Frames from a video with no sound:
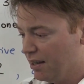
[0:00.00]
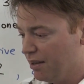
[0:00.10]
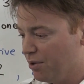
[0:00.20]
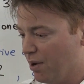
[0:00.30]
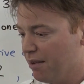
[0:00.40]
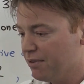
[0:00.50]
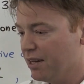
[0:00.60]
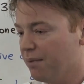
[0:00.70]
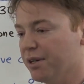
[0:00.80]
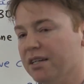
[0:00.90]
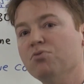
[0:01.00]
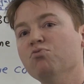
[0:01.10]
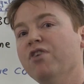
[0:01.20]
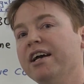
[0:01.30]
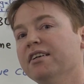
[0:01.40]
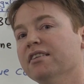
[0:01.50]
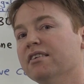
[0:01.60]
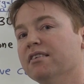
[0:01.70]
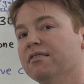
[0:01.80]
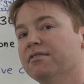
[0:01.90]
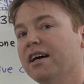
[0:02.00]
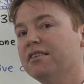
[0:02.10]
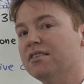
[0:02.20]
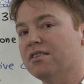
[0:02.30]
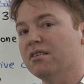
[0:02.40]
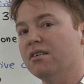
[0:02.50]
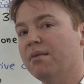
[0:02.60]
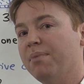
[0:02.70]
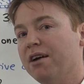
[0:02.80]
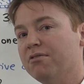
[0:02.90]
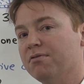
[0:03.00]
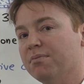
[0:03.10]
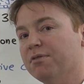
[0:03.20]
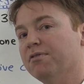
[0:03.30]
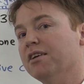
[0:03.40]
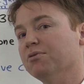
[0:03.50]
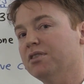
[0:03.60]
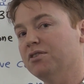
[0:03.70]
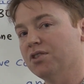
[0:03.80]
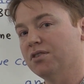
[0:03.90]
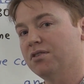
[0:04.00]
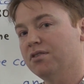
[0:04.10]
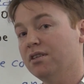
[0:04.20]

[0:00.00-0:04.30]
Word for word: if you have a number, its regular factors are apparent from the final digits.